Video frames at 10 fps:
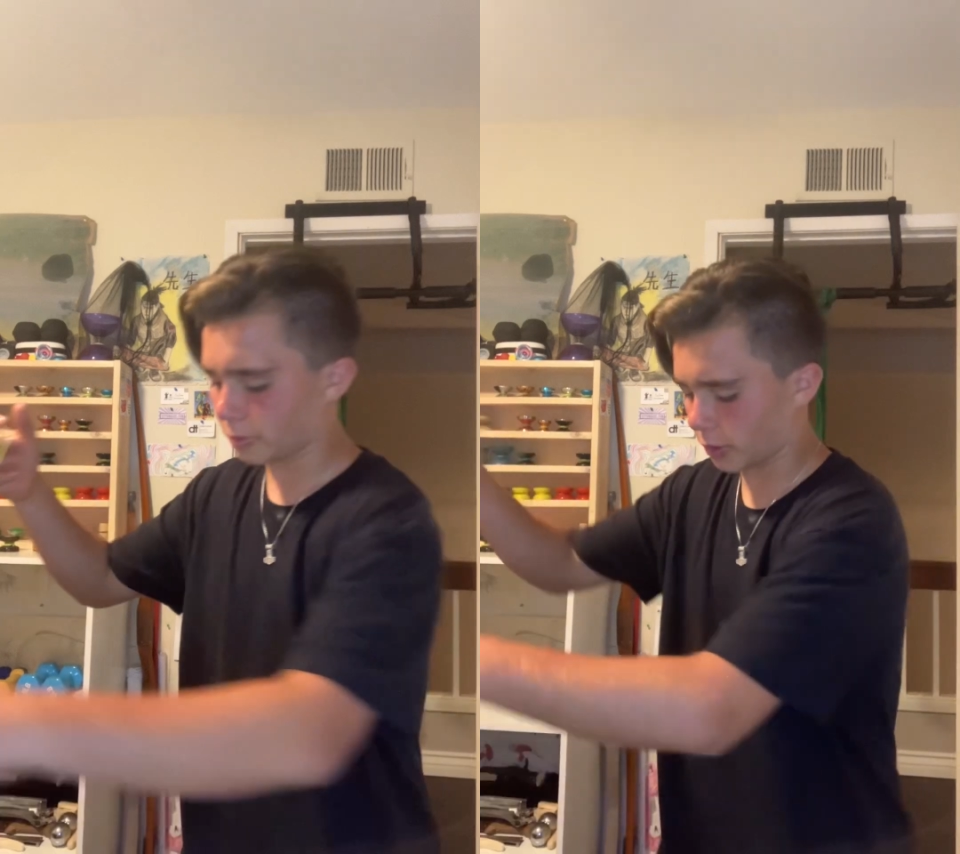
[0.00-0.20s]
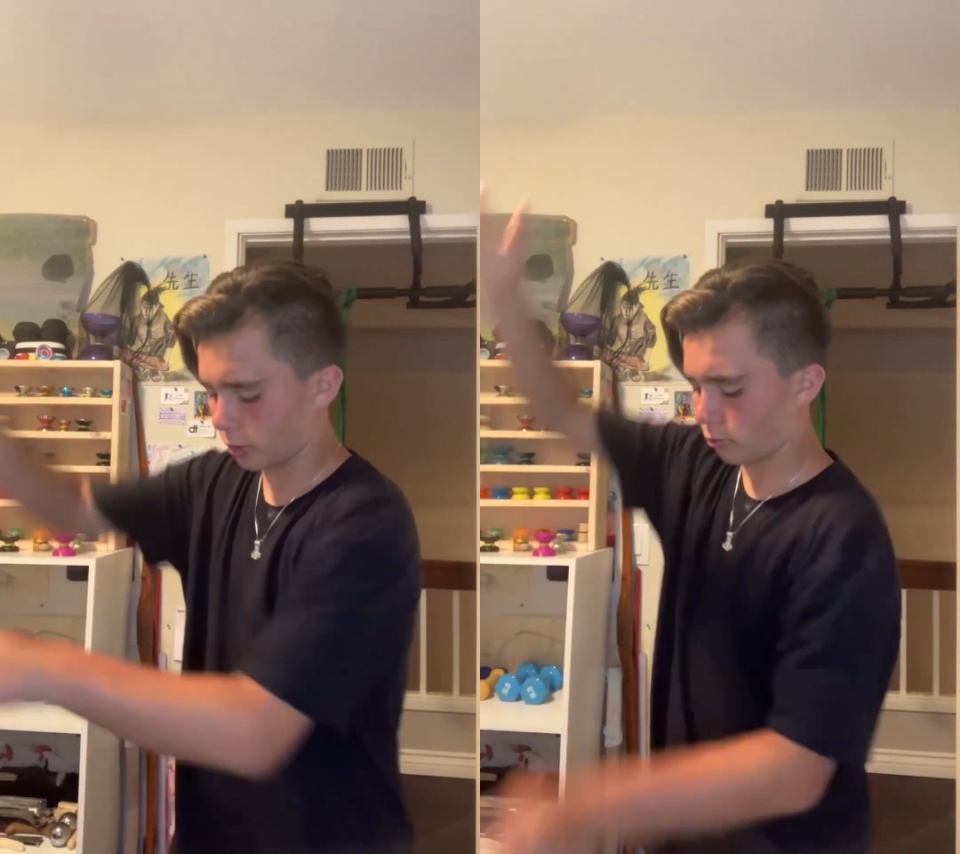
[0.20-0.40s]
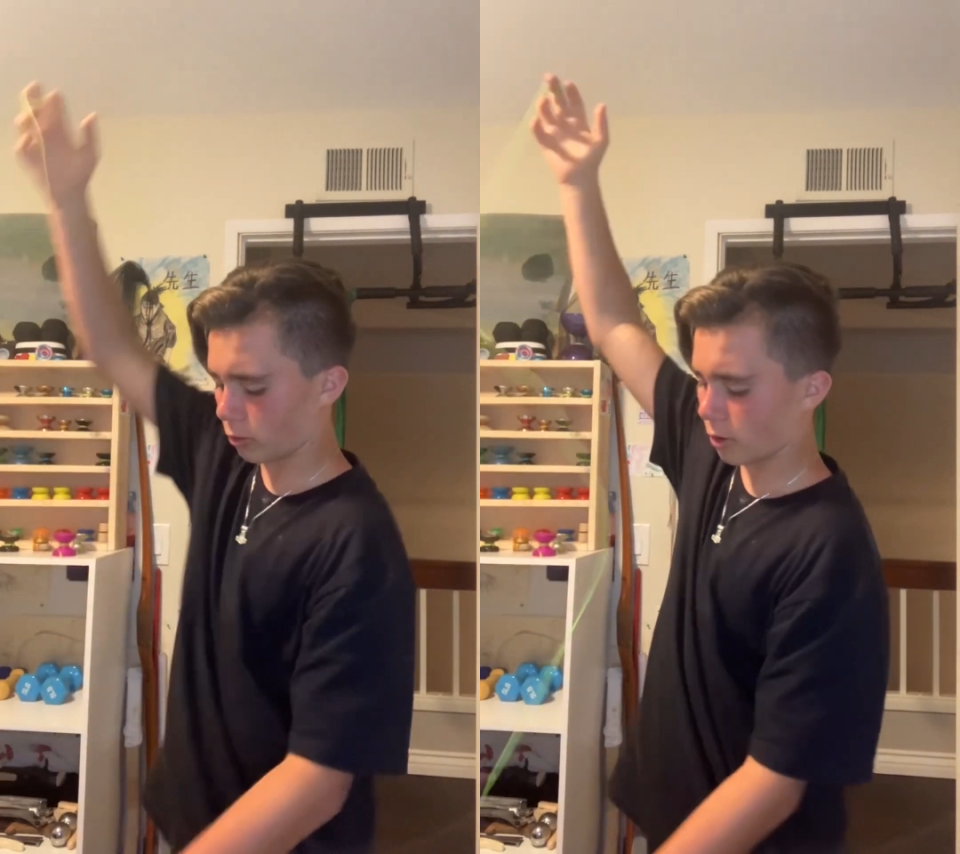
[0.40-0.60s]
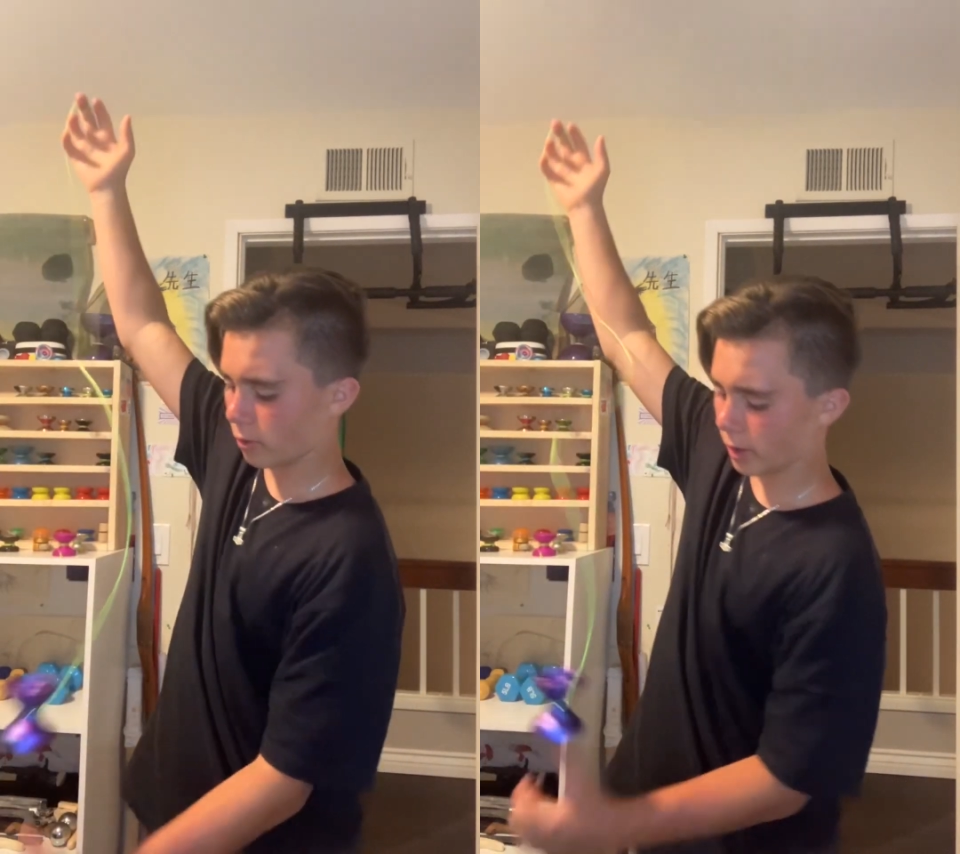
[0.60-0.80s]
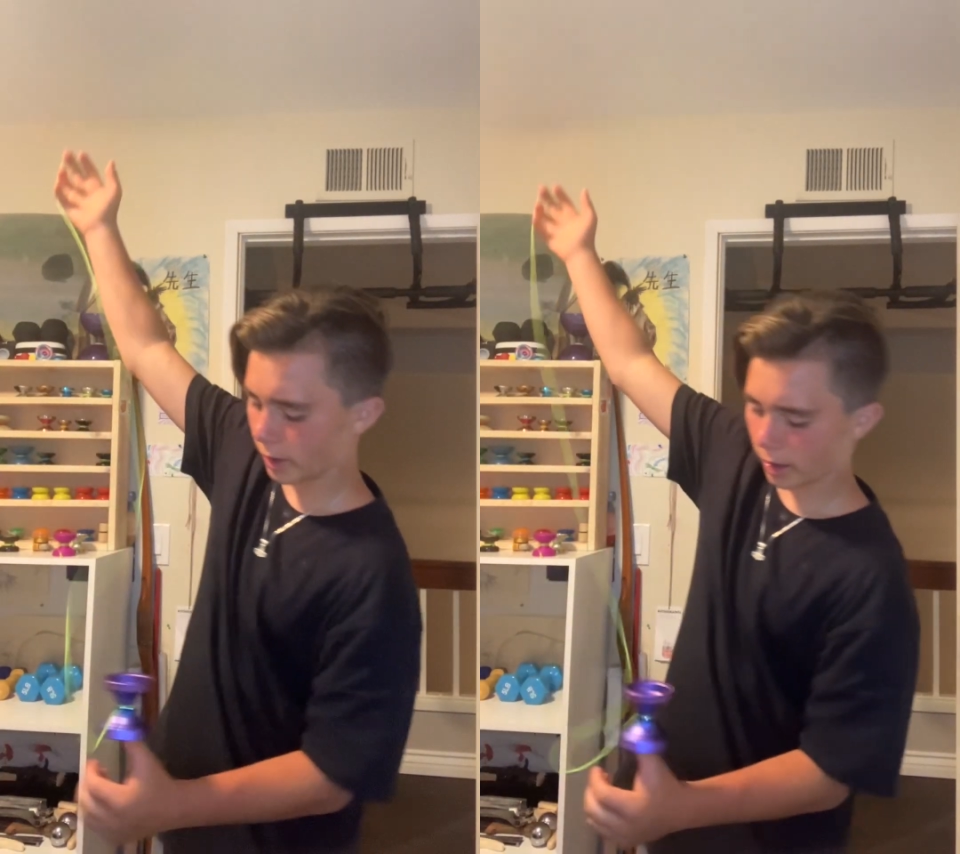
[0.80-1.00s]
just
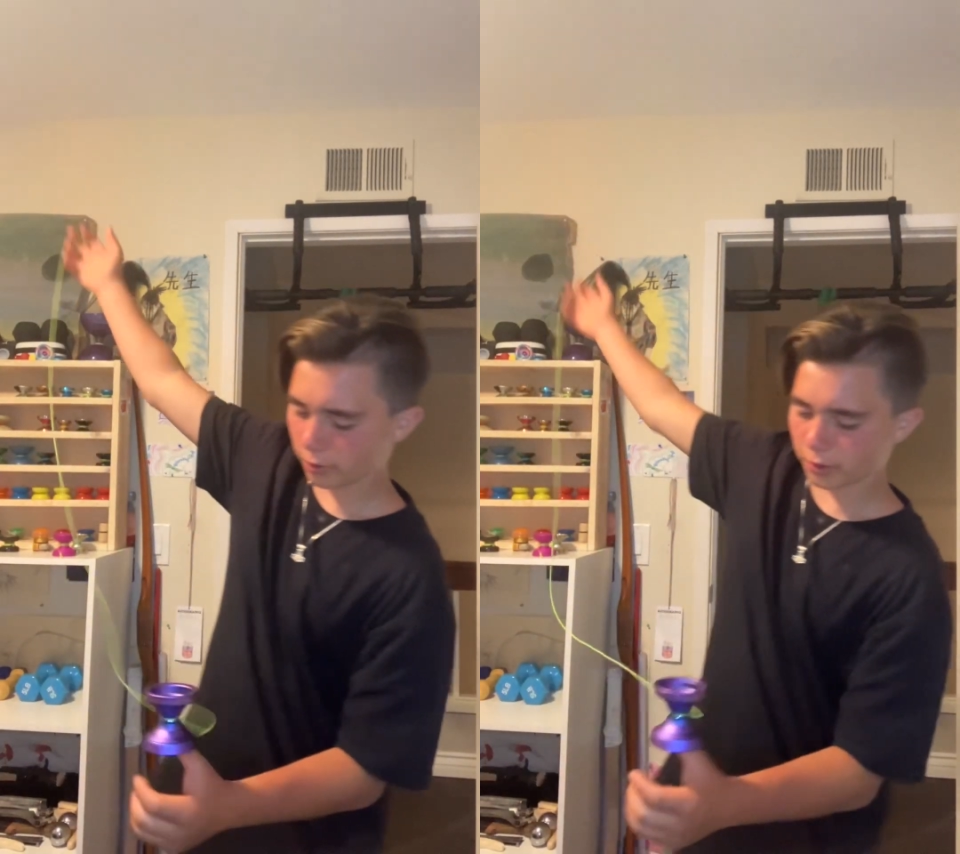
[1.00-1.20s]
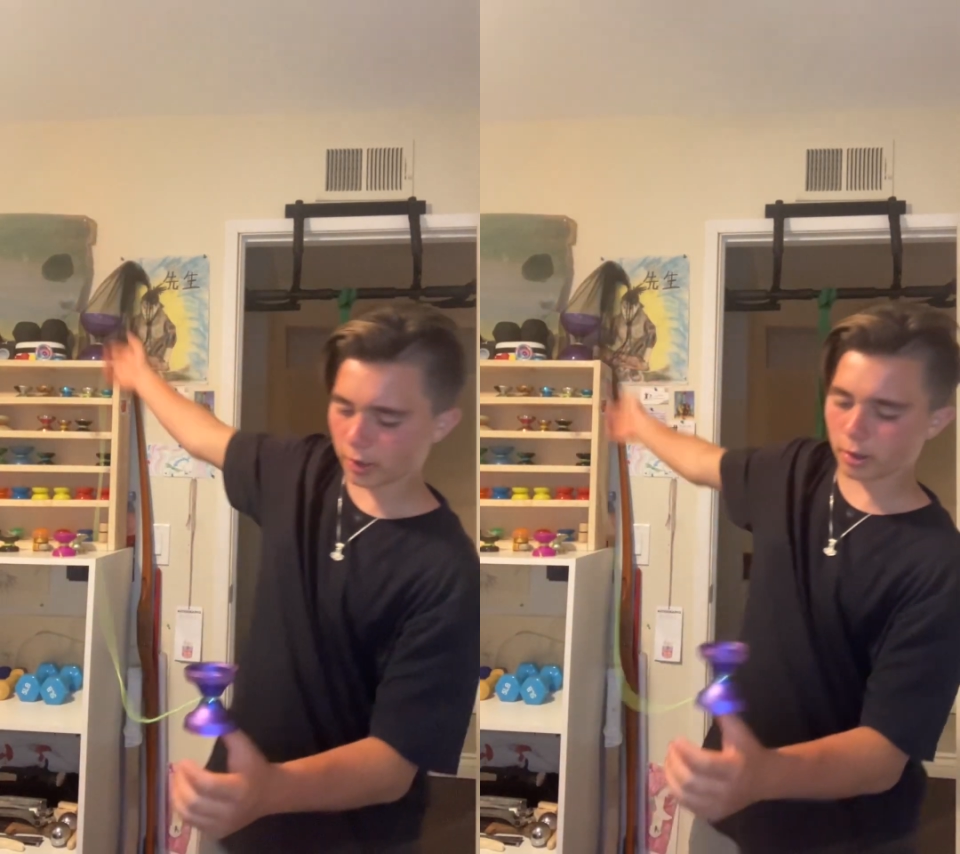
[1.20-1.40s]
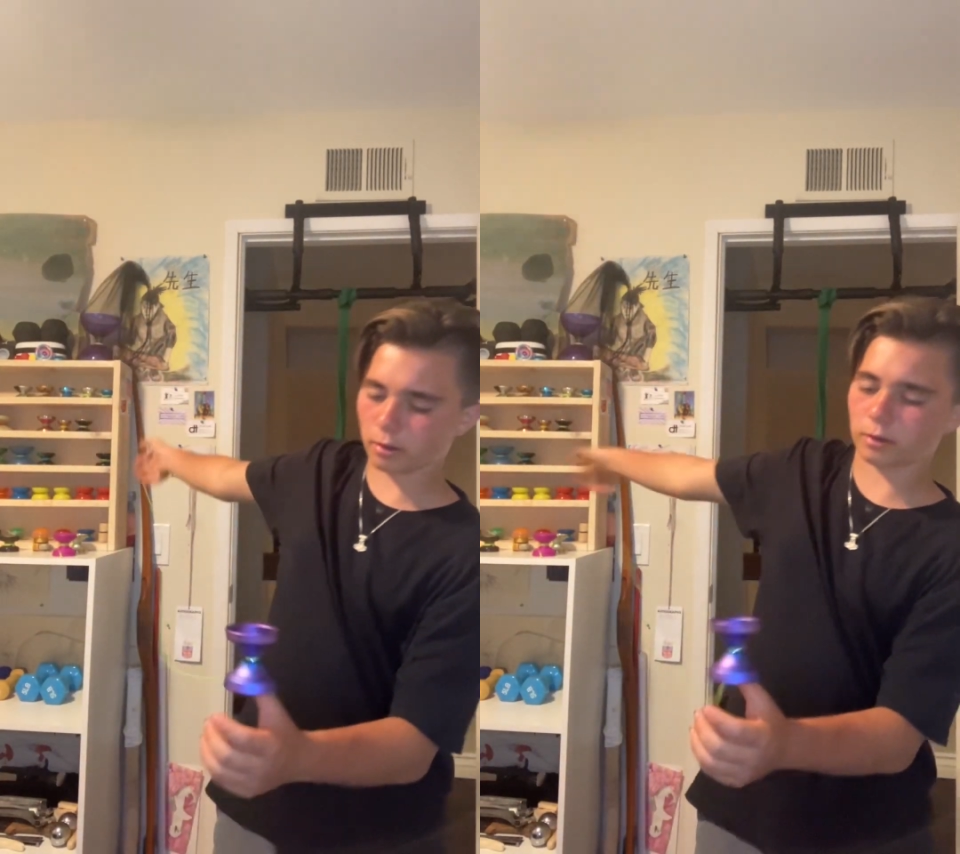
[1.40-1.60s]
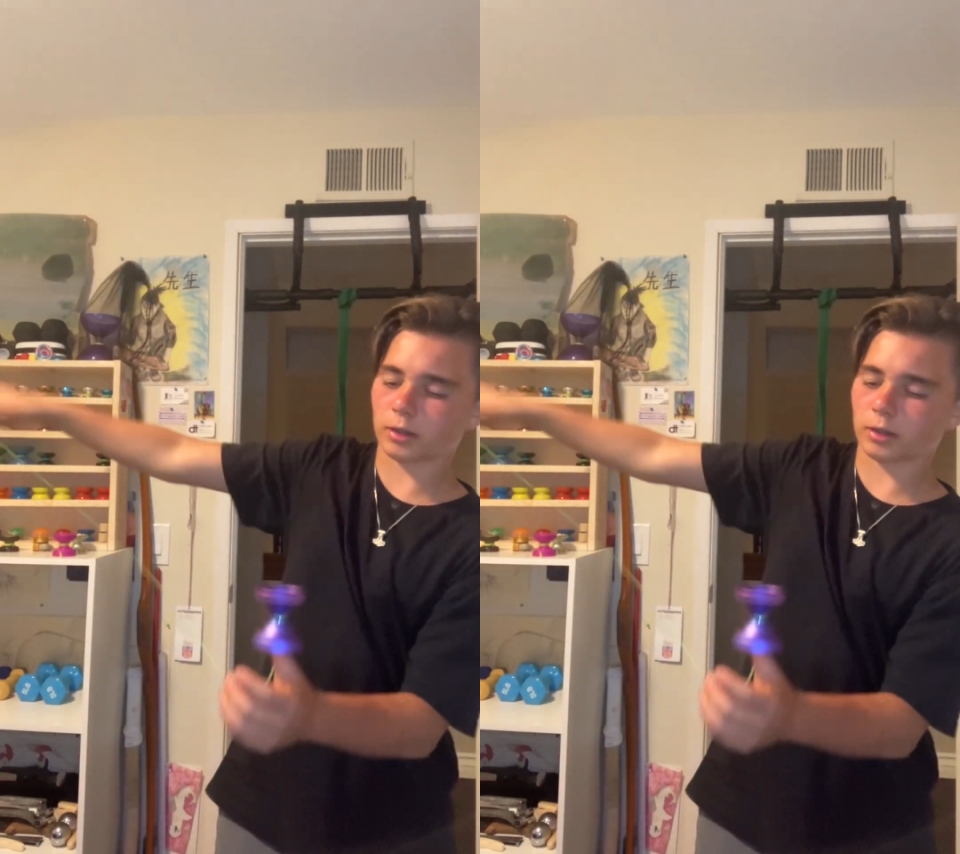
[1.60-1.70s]
throwing it out there, the